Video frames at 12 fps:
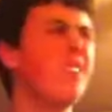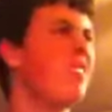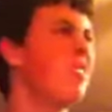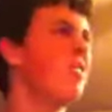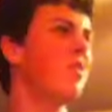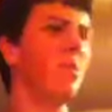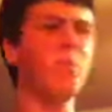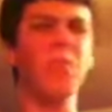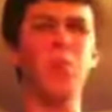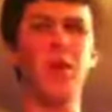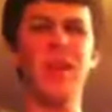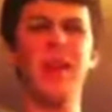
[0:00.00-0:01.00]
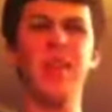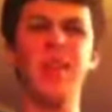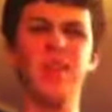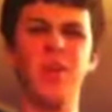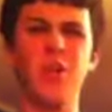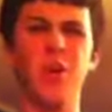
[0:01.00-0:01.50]
just a stupid way to end
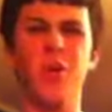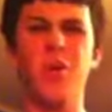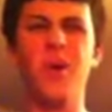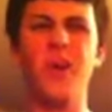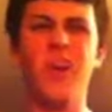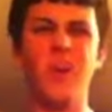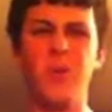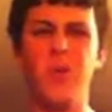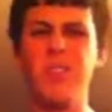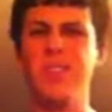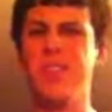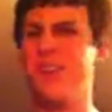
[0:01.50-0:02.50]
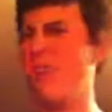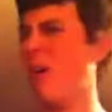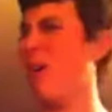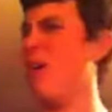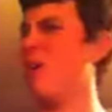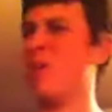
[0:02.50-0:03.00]
the show. Wasn't
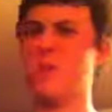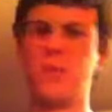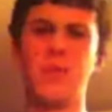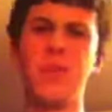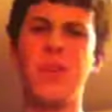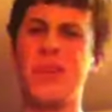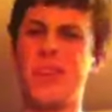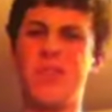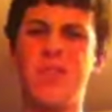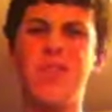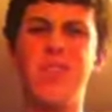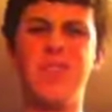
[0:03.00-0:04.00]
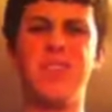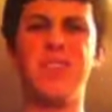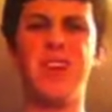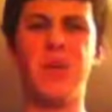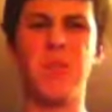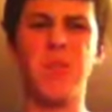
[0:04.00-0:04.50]
enough. It was only like a
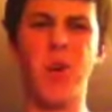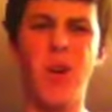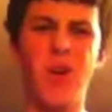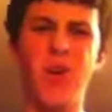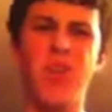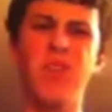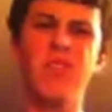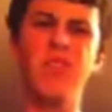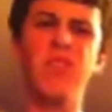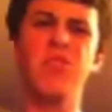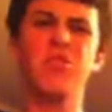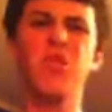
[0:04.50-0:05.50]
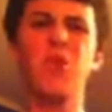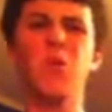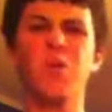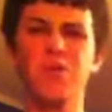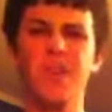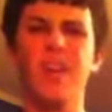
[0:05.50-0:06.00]
15-second brawl. So the show
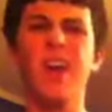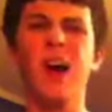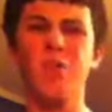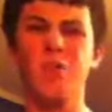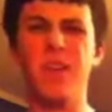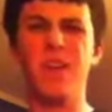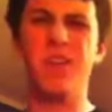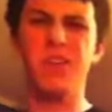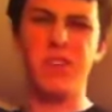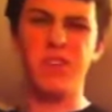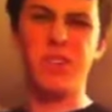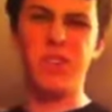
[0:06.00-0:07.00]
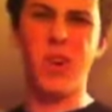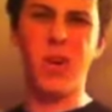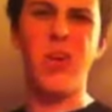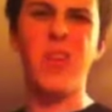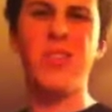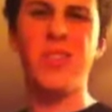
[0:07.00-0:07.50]
was a very good
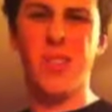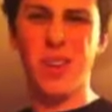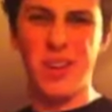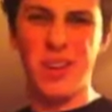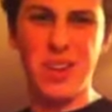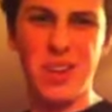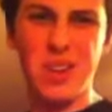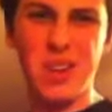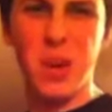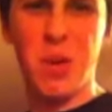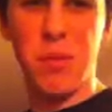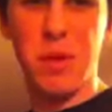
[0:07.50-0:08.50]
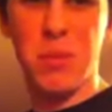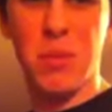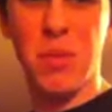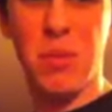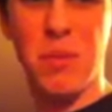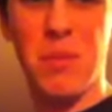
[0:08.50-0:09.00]
show. So there you go, people.